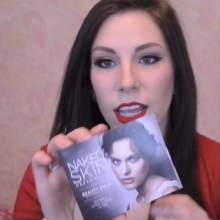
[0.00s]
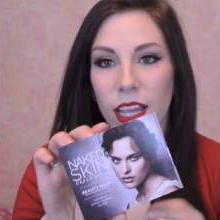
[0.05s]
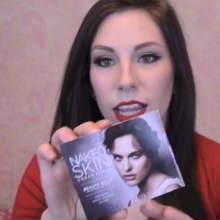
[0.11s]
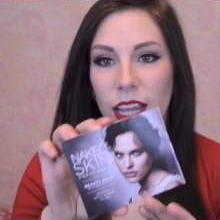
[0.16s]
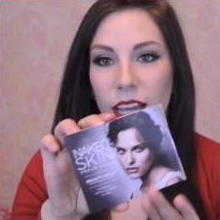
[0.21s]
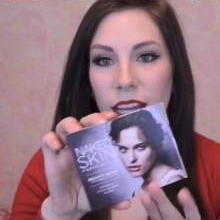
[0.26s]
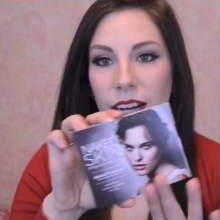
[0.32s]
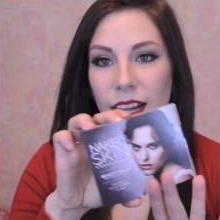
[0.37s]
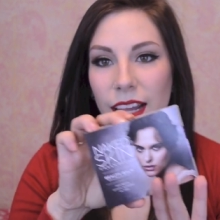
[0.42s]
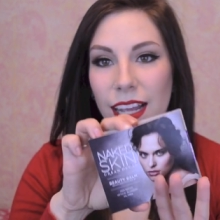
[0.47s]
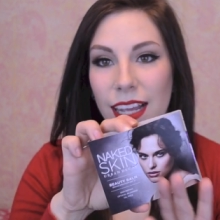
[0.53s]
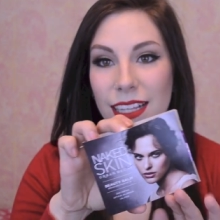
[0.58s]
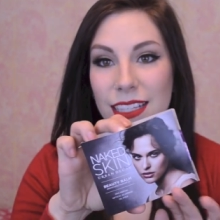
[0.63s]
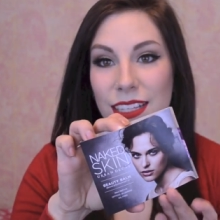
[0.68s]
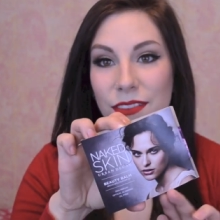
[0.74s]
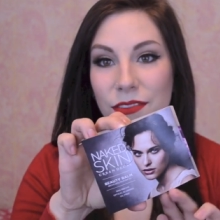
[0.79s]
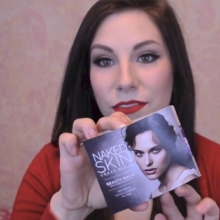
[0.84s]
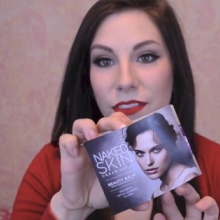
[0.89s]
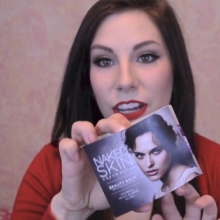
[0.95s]
And
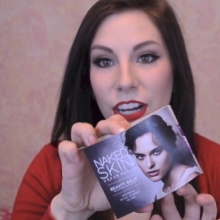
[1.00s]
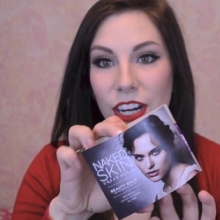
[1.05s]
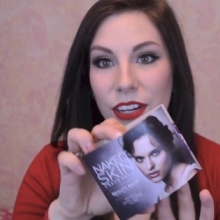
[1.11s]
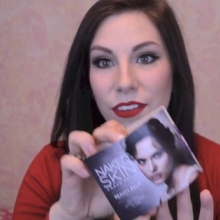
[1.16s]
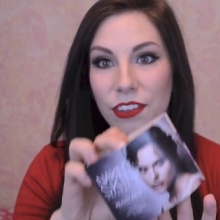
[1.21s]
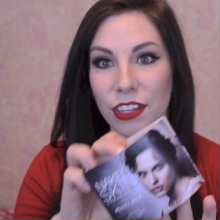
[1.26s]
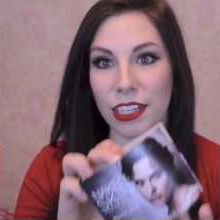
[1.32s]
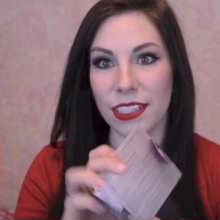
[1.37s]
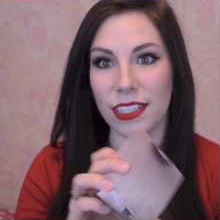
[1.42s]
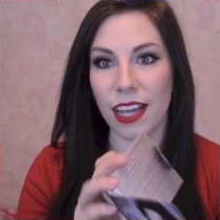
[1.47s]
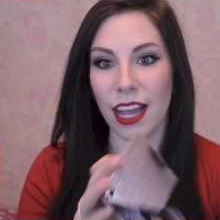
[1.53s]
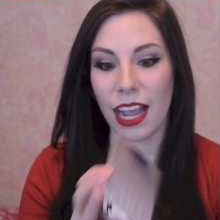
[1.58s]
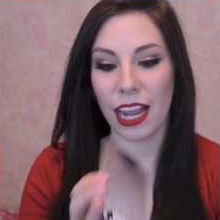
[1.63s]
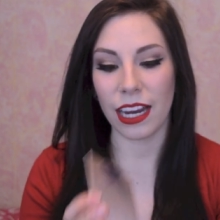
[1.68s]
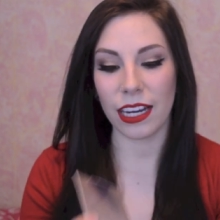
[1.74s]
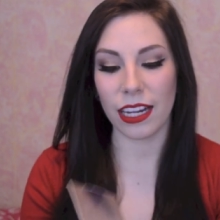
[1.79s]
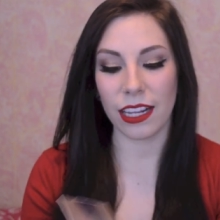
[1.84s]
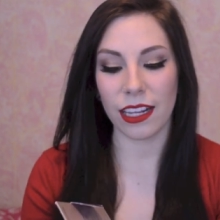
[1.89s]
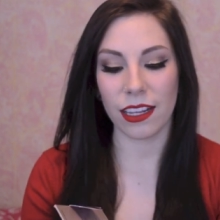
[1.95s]
it's a very, very
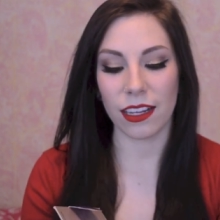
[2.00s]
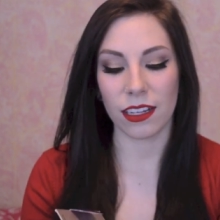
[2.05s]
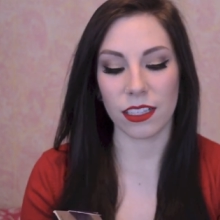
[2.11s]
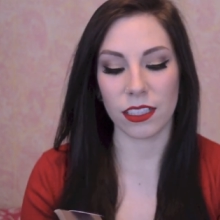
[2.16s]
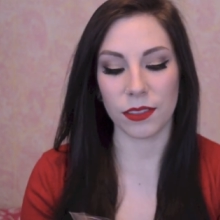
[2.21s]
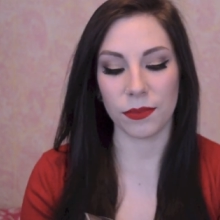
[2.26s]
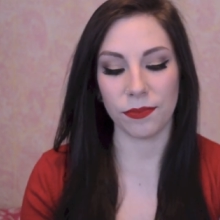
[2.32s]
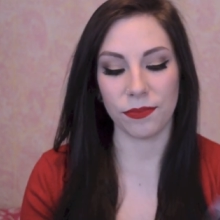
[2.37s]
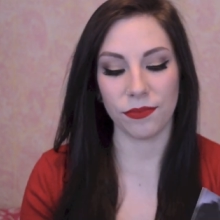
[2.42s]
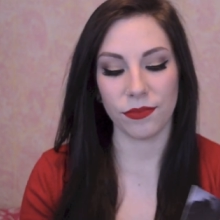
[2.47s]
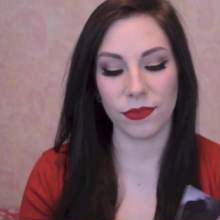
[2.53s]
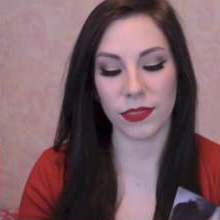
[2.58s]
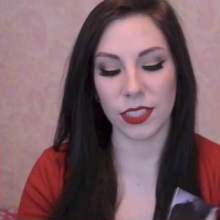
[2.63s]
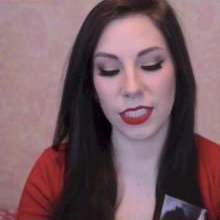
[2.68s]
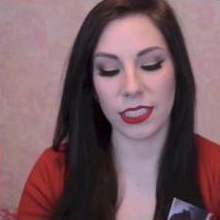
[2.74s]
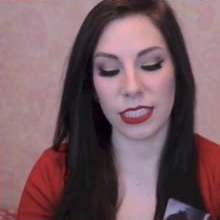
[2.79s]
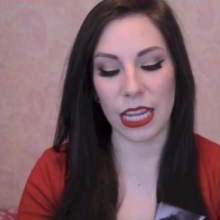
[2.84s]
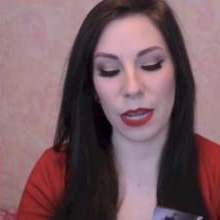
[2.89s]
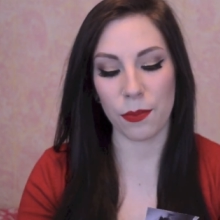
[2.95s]
tiny um,
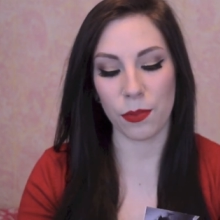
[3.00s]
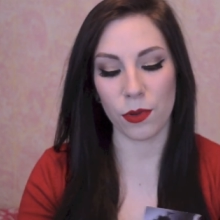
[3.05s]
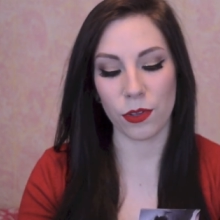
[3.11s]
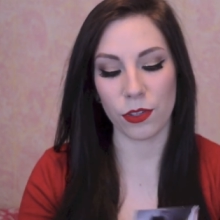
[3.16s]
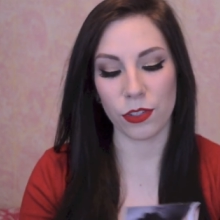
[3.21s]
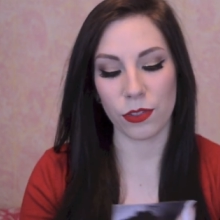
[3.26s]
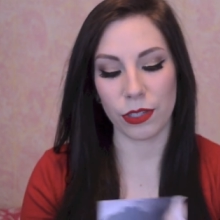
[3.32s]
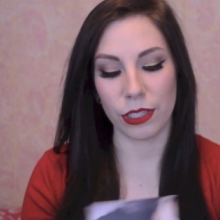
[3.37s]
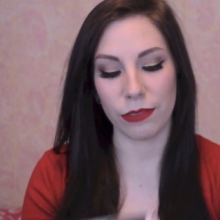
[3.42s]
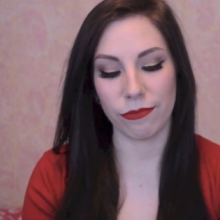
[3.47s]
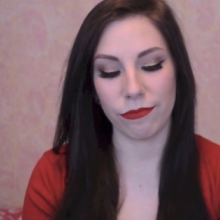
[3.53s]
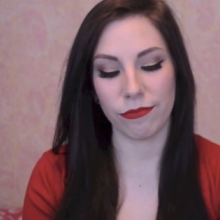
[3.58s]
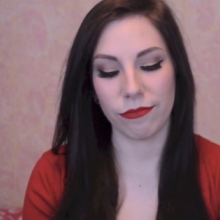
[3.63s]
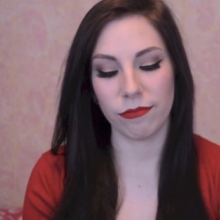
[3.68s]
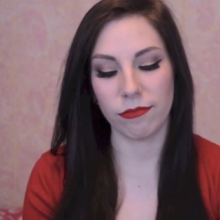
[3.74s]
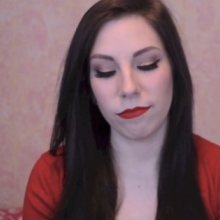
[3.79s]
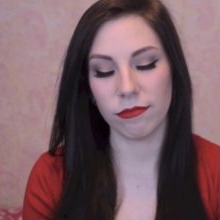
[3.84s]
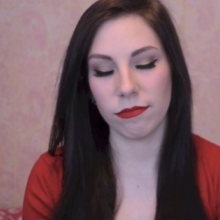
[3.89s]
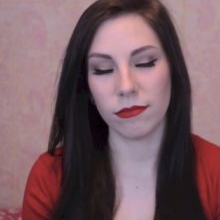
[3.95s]
sample, so I
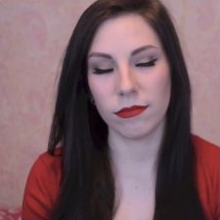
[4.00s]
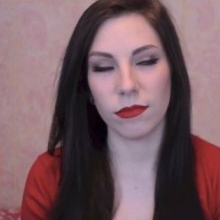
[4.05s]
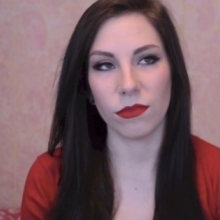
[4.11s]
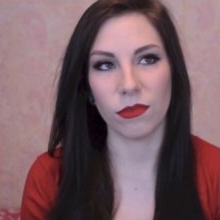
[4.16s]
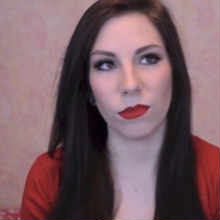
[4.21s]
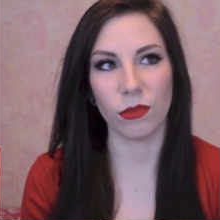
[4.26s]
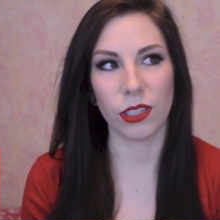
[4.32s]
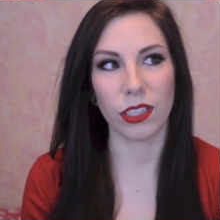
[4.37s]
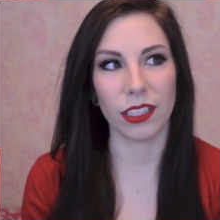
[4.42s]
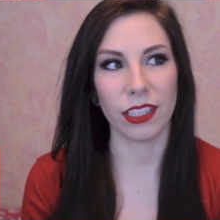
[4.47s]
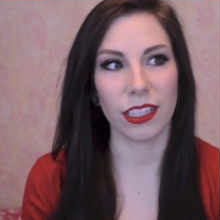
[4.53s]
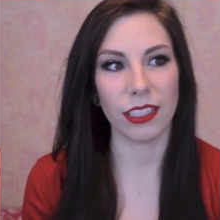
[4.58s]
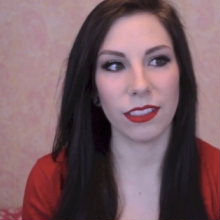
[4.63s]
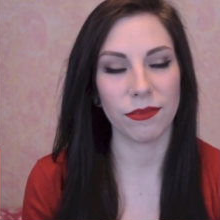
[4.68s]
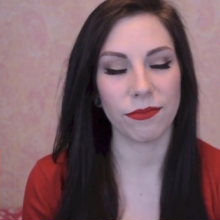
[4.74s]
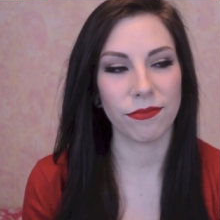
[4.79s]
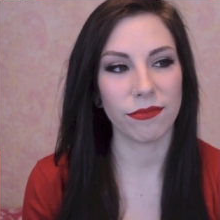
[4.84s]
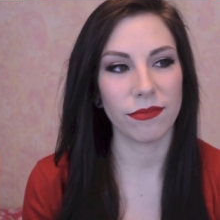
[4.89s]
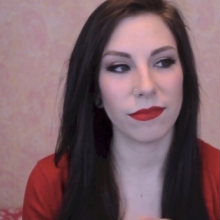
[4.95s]

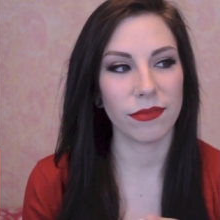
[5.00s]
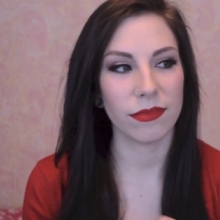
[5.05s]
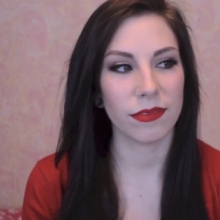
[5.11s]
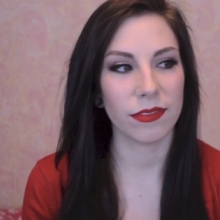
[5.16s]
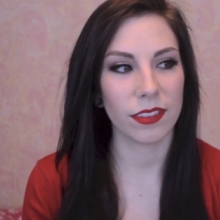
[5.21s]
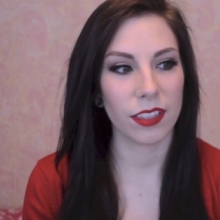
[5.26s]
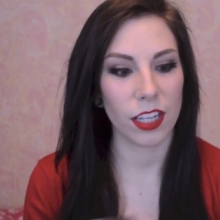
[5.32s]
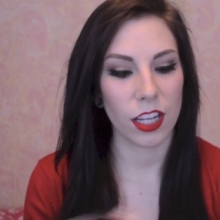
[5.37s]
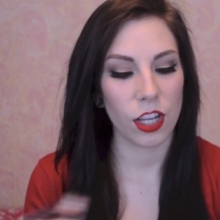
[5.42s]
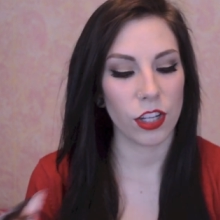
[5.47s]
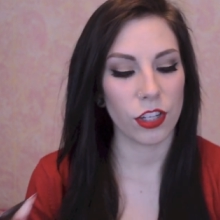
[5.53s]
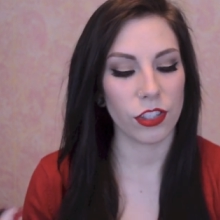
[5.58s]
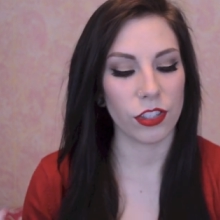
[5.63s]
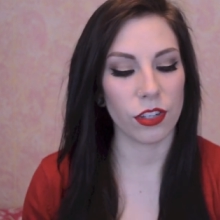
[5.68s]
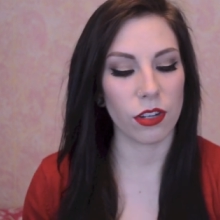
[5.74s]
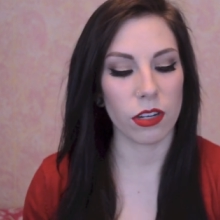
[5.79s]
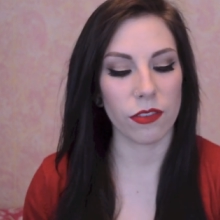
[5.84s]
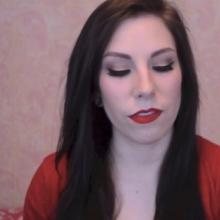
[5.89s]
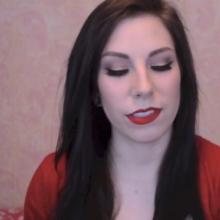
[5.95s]
really
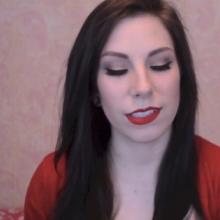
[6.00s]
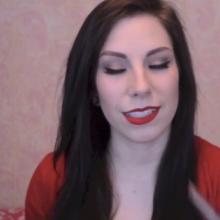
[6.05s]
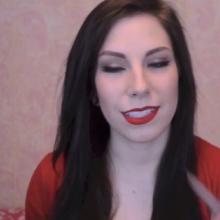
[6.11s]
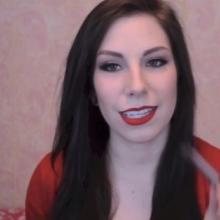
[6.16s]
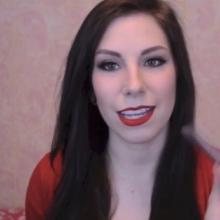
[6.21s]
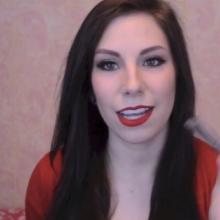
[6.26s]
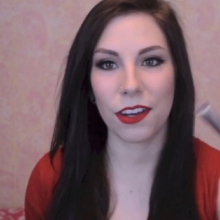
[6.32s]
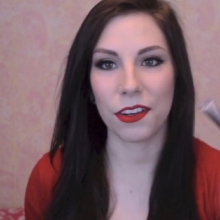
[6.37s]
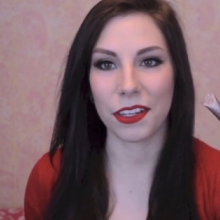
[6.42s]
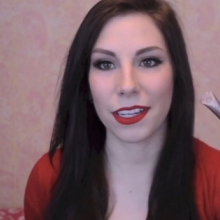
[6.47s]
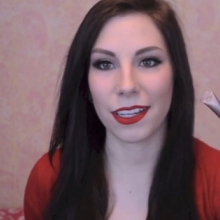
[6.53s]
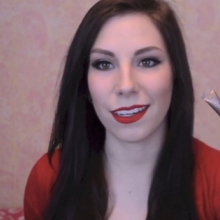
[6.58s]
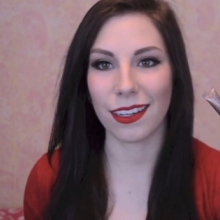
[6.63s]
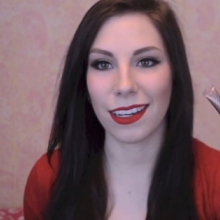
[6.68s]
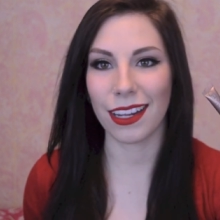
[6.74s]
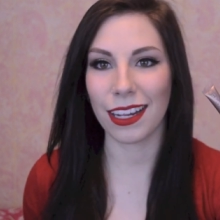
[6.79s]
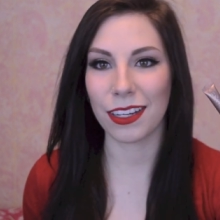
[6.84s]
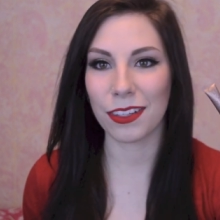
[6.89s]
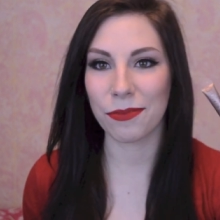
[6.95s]
don't even see how I can
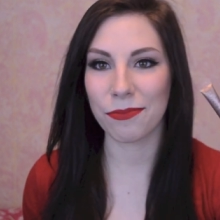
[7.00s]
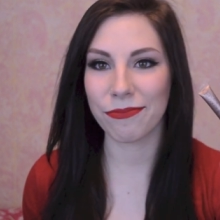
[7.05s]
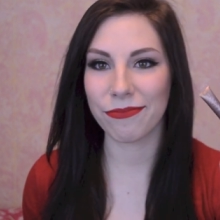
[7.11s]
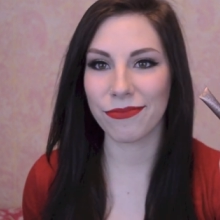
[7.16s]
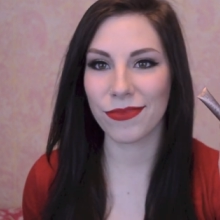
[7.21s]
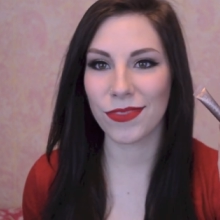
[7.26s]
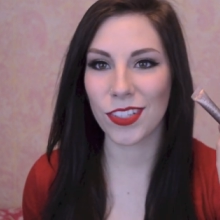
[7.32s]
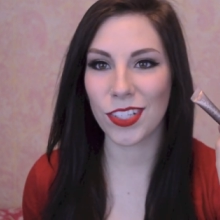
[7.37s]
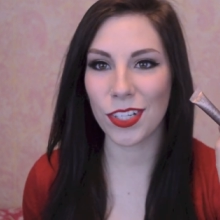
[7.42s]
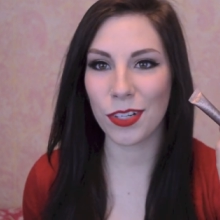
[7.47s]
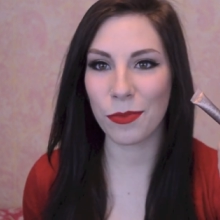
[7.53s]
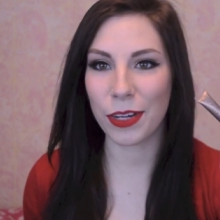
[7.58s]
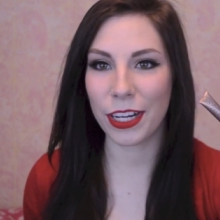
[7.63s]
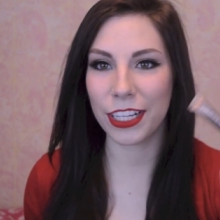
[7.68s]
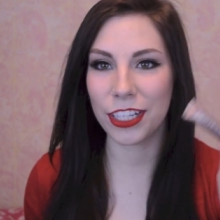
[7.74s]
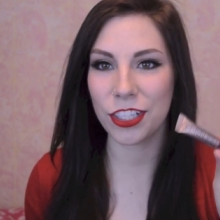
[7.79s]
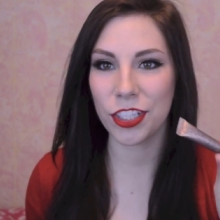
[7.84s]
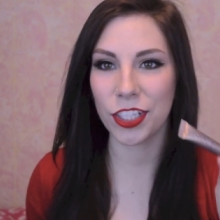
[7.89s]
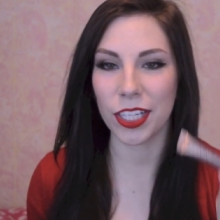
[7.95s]
get too
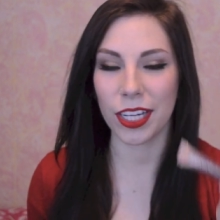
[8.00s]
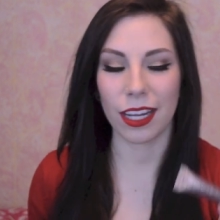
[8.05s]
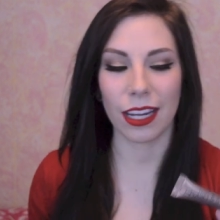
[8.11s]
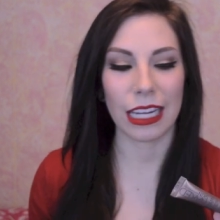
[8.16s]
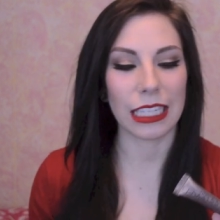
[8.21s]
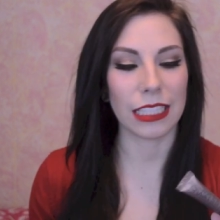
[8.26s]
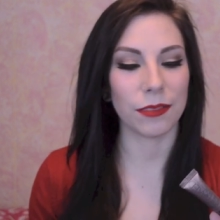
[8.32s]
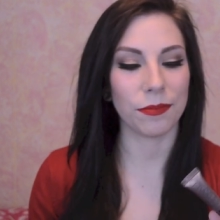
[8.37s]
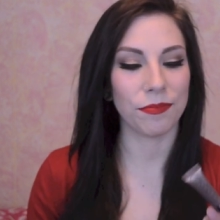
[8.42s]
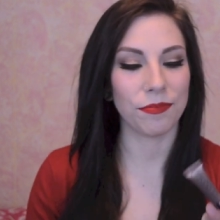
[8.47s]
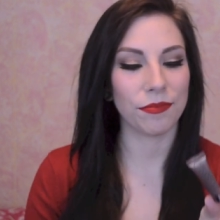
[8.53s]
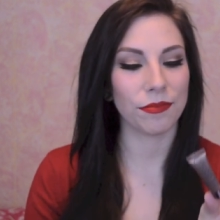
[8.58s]
much uh,